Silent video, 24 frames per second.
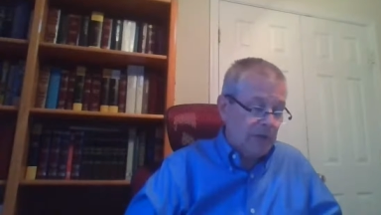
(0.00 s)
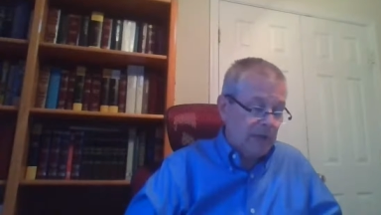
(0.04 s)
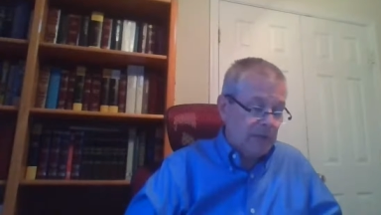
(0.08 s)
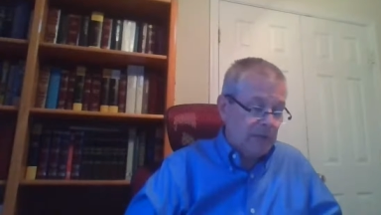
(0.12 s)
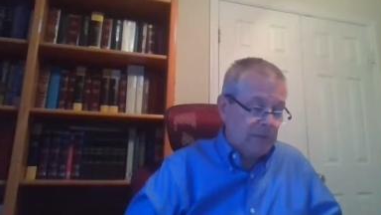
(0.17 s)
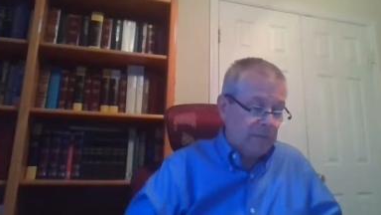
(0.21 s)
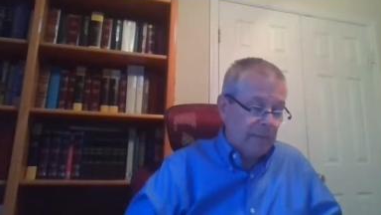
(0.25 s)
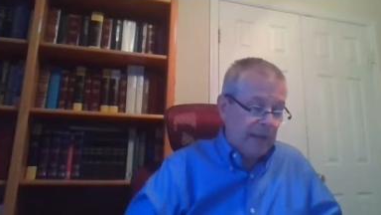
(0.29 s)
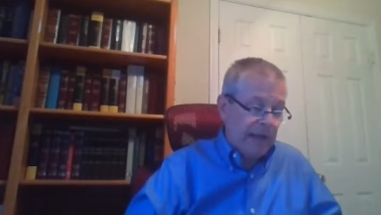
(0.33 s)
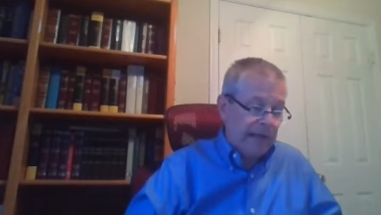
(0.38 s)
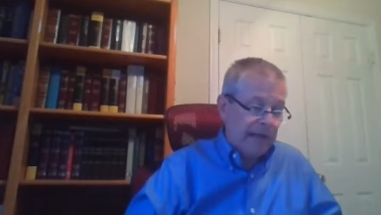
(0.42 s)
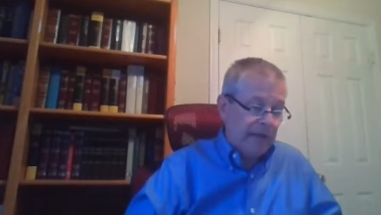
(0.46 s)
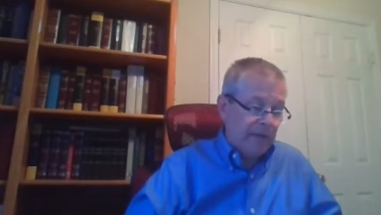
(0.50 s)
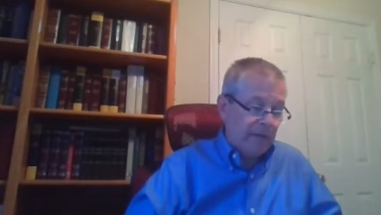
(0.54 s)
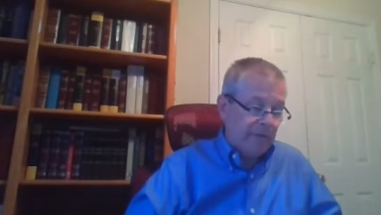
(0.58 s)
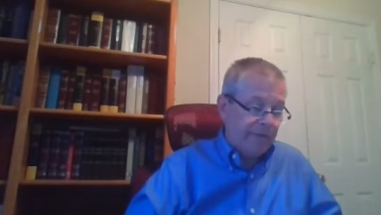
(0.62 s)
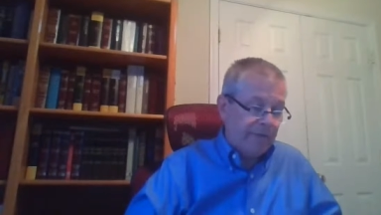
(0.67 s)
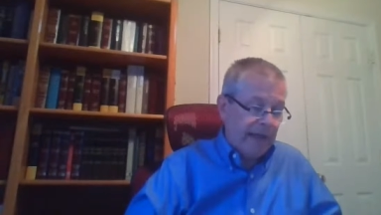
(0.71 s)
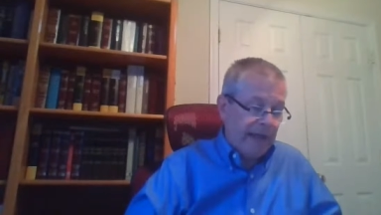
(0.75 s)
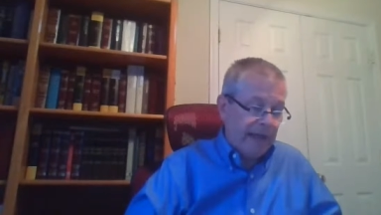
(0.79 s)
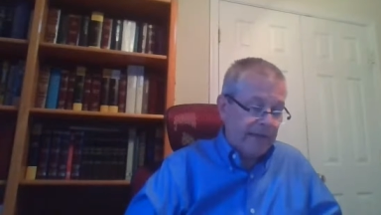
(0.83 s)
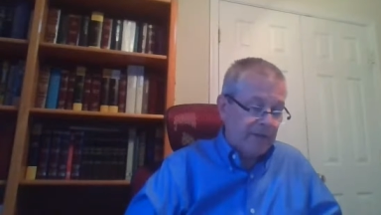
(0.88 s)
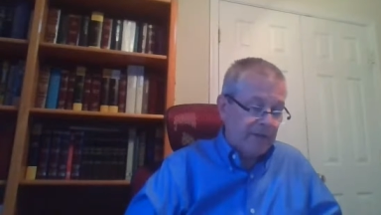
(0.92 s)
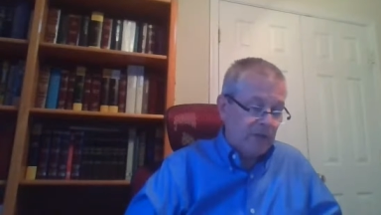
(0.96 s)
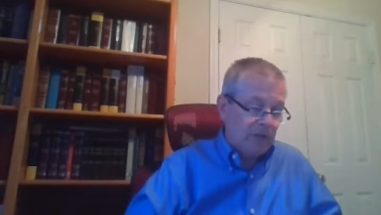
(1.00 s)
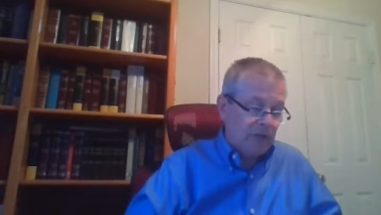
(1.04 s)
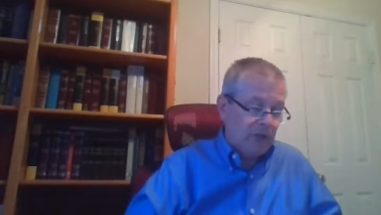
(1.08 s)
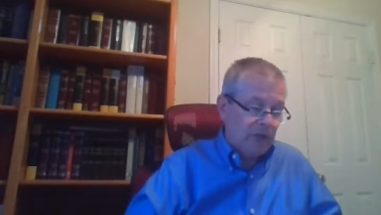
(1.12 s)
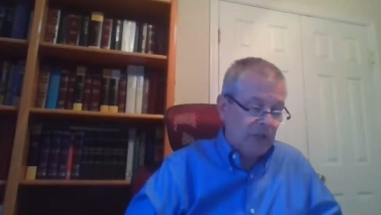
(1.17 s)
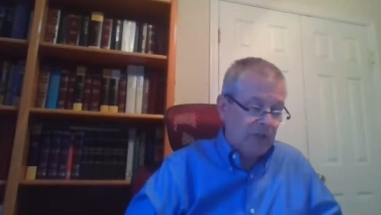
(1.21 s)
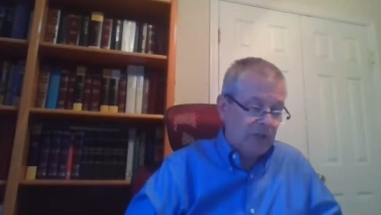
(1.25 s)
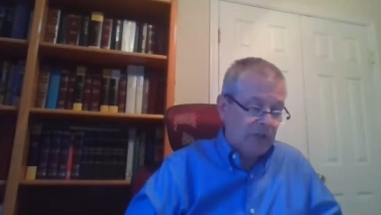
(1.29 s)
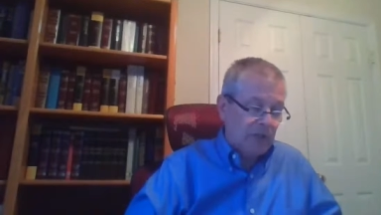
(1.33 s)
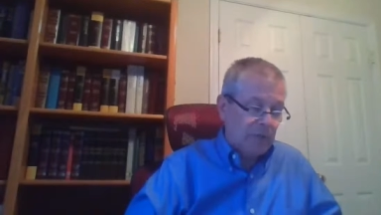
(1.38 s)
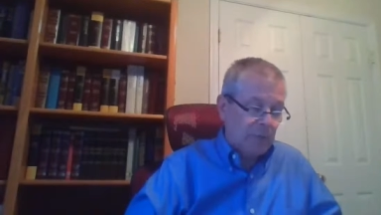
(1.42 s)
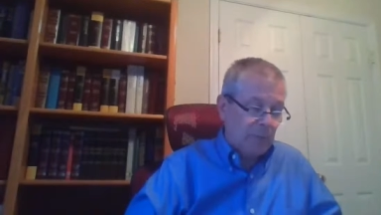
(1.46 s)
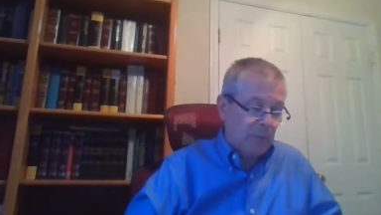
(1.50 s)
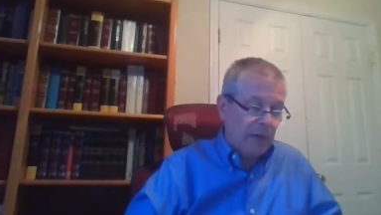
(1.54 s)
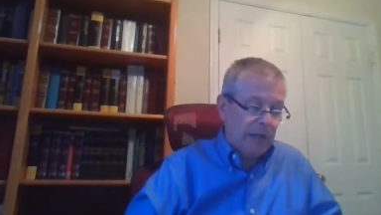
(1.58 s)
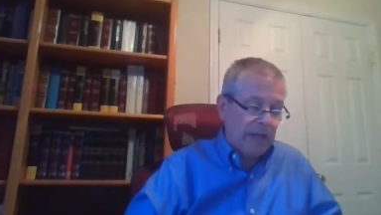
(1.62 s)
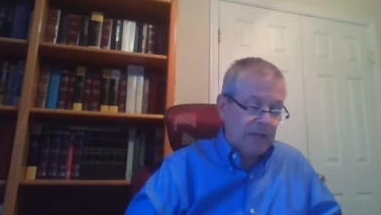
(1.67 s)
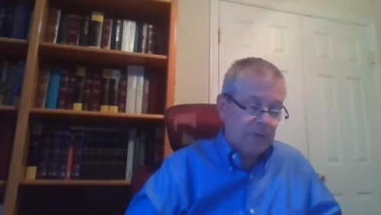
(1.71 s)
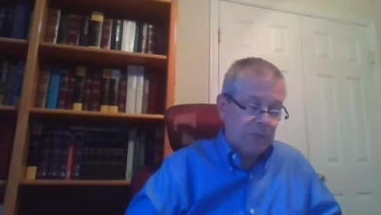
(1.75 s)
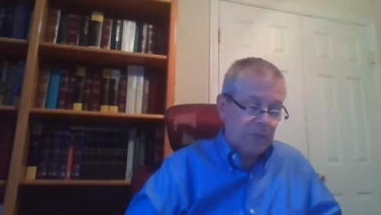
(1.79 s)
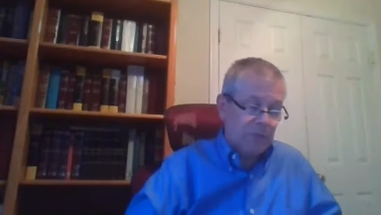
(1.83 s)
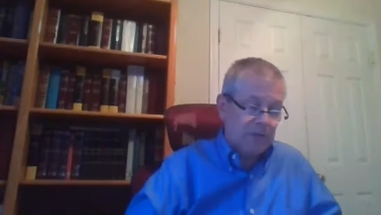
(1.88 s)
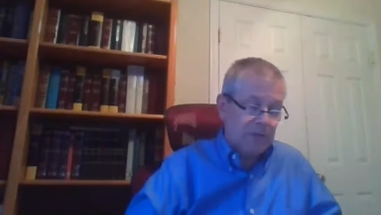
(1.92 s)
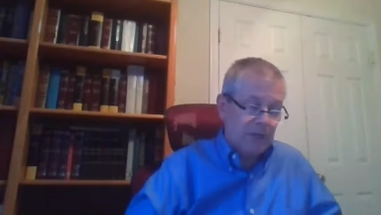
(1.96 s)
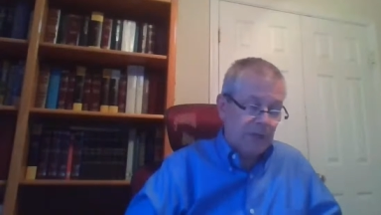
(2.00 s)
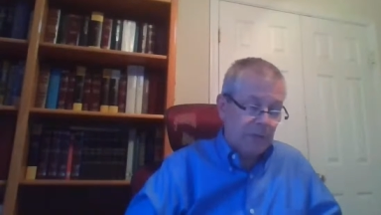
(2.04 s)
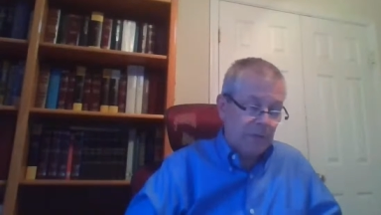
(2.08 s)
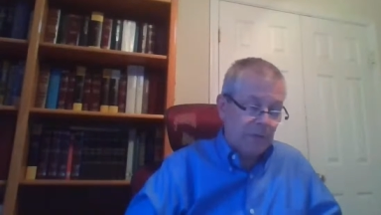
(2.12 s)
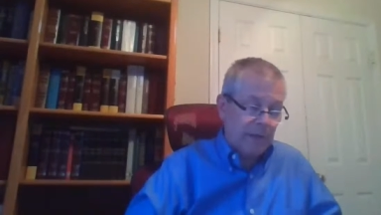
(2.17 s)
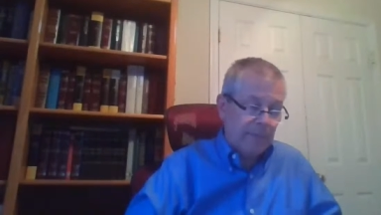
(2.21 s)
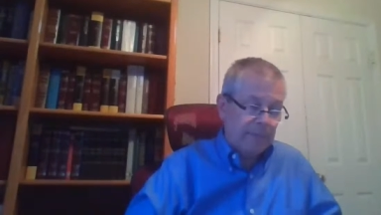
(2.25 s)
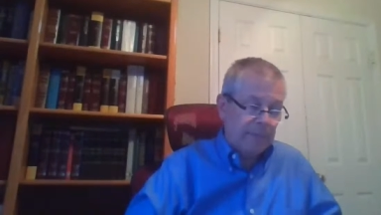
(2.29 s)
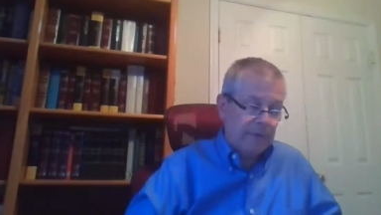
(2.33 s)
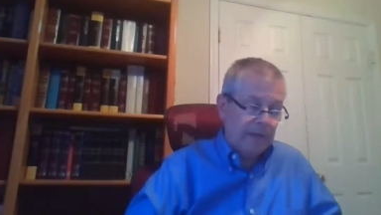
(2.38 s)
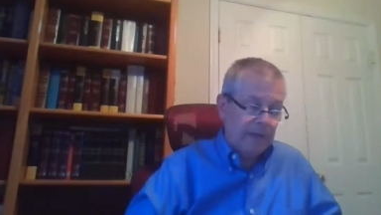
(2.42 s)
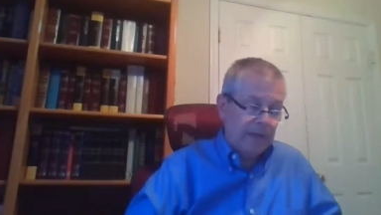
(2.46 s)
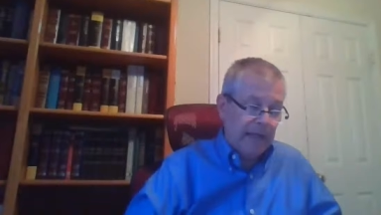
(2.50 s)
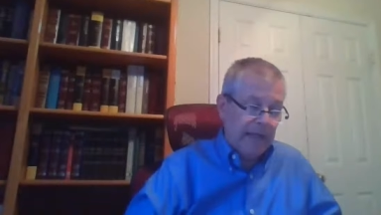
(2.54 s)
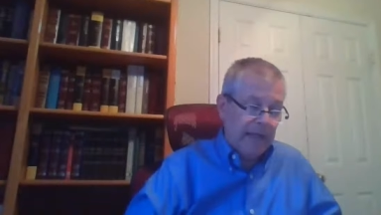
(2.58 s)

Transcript: In spite of the fact that Jesus' rest was interrupted,